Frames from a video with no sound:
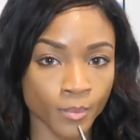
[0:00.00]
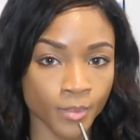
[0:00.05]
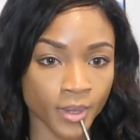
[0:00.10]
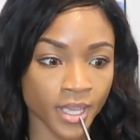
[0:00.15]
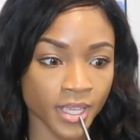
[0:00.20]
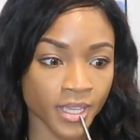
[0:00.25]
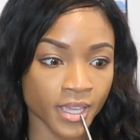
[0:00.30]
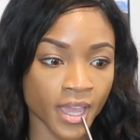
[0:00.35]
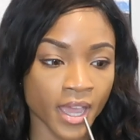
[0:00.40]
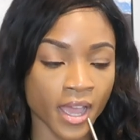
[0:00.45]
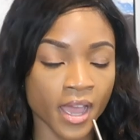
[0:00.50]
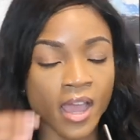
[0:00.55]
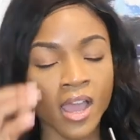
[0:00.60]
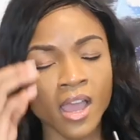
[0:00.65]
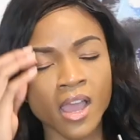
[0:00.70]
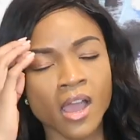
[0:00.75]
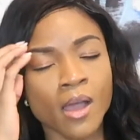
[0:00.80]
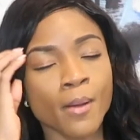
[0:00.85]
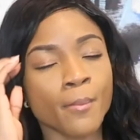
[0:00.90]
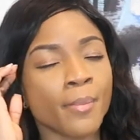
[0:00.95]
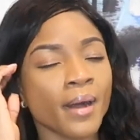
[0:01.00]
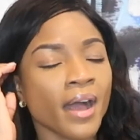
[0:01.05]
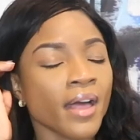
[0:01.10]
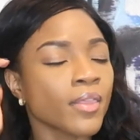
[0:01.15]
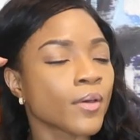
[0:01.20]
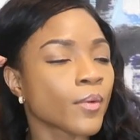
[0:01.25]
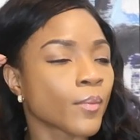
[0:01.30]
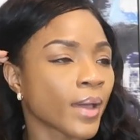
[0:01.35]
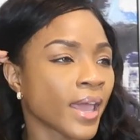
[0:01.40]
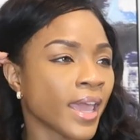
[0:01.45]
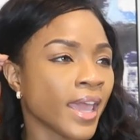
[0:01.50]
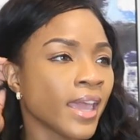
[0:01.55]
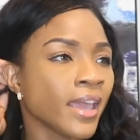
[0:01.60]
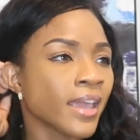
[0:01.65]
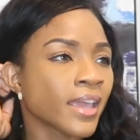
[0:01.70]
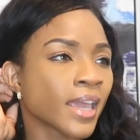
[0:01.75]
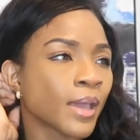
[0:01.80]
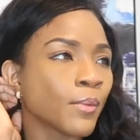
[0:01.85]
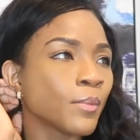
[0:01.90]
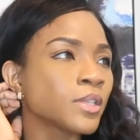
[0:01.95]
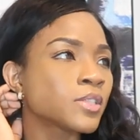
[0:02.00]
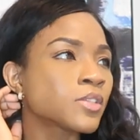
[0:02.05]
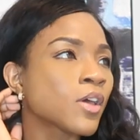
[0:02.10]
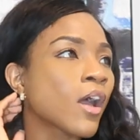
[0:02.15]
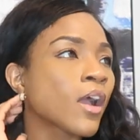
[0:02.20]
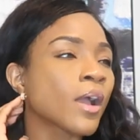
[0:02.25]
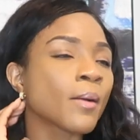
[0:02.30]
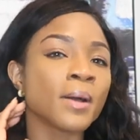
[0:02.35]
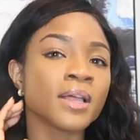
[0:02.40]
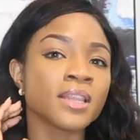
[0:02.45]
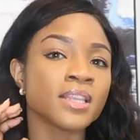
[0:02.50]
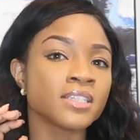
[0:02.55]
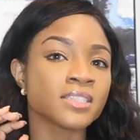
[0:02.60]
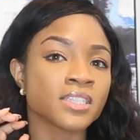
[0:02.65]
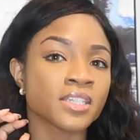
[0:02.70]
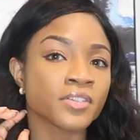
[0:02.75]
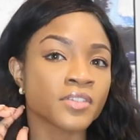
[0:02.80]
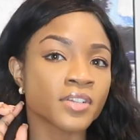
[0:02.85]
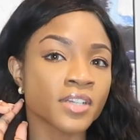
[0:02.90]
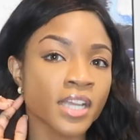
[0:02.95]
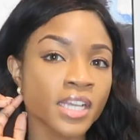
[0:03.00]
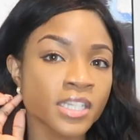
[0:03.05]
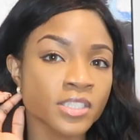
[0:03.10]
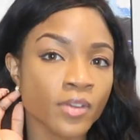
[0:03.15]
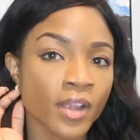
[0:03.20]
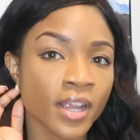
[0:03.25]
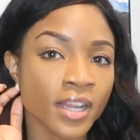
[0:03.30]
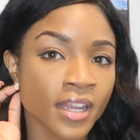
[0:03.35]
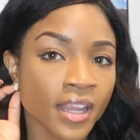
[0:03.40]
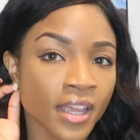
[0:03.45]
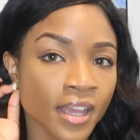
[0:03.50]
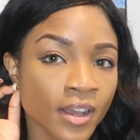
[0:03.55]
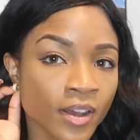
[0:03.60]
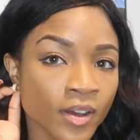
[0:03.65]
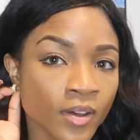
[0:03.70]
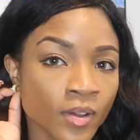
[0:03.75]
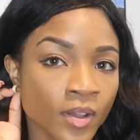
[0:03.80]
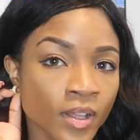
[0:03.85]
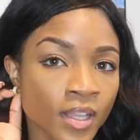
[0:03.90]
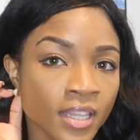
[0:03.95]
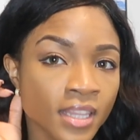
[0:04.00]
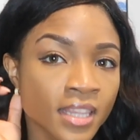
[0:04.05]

But yeah, by the way, can we talk about these earrings right now?